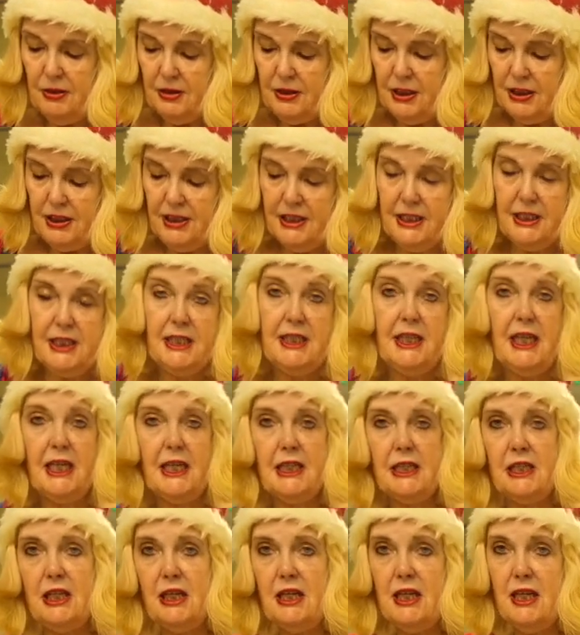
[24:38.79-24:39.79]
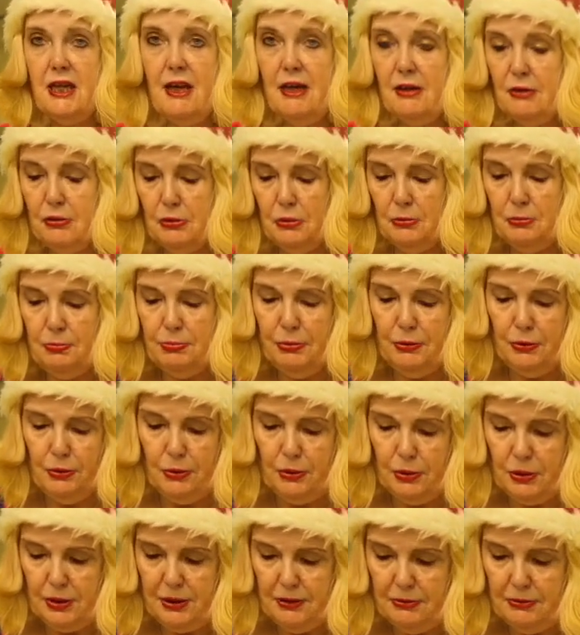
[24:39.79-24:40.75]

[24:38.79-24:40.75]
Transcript: it doesn't stick to the actual board,